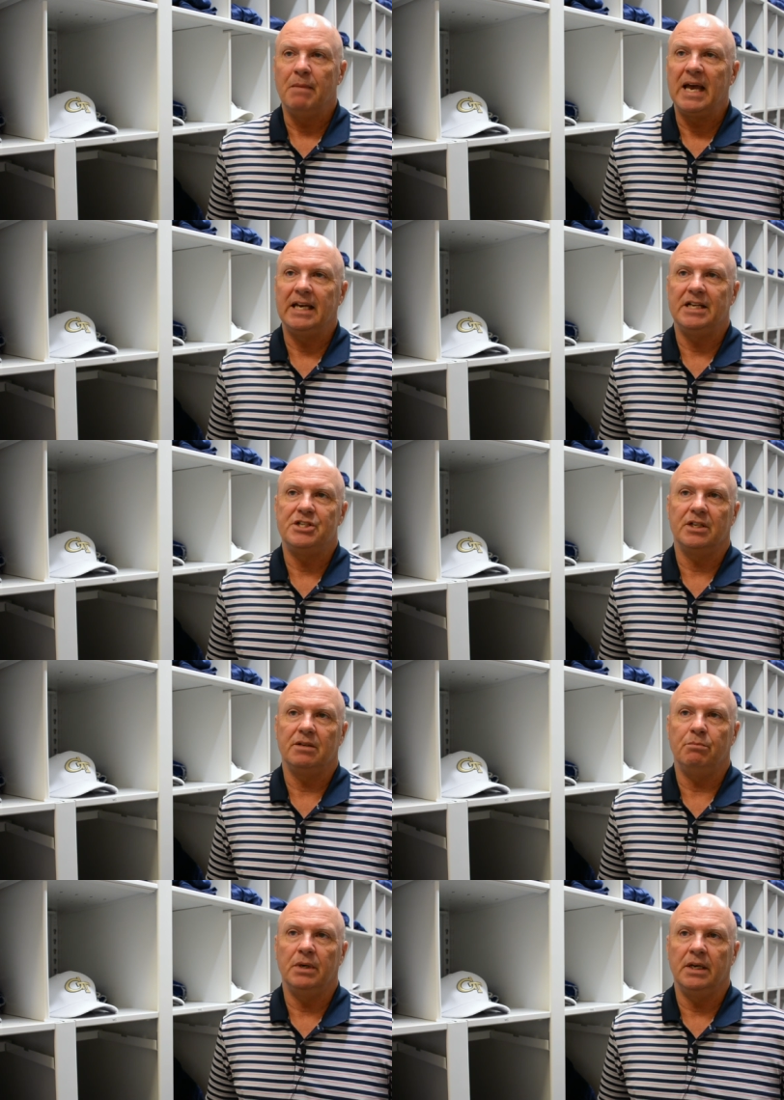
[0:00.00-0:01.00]
manage
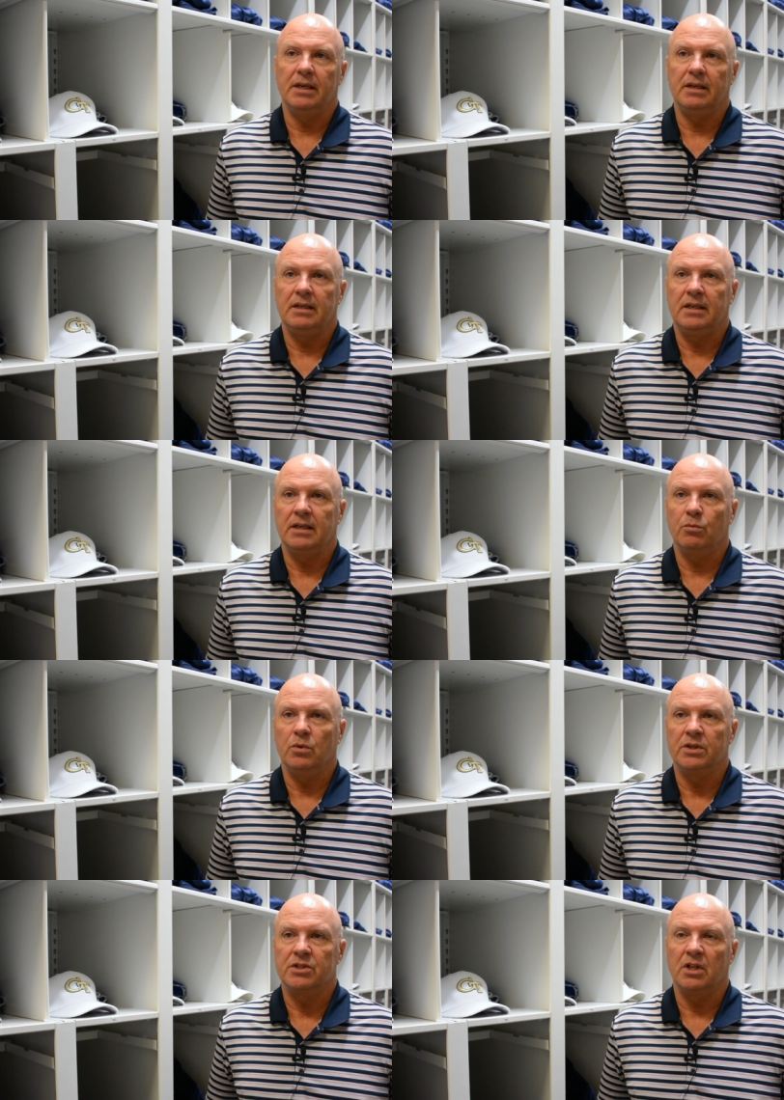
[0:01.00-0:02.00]
it, but
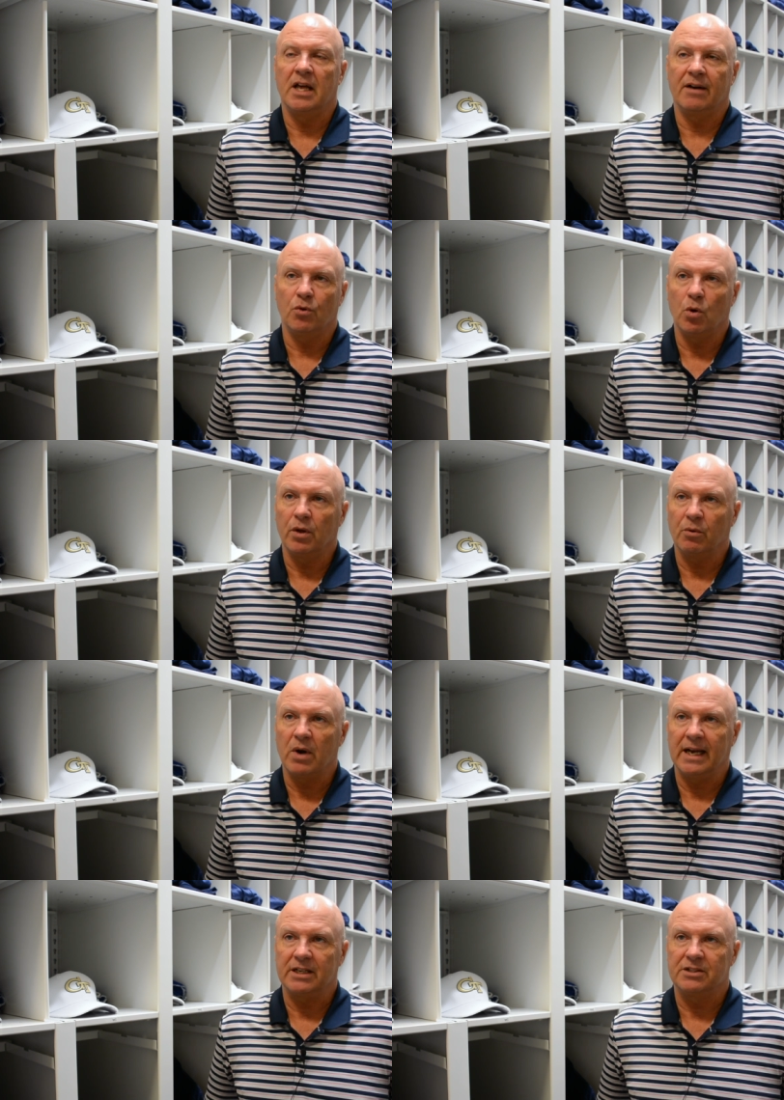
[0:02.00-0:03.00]
it was a lot of
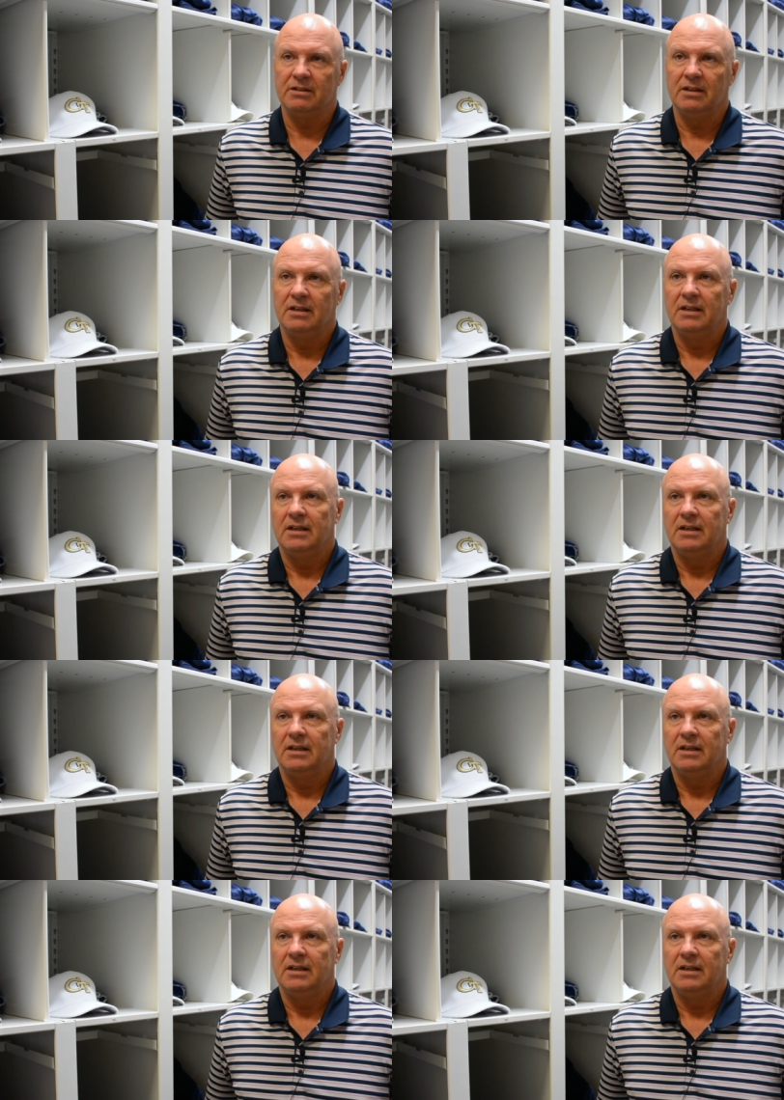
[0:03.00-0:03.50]
rolling racks,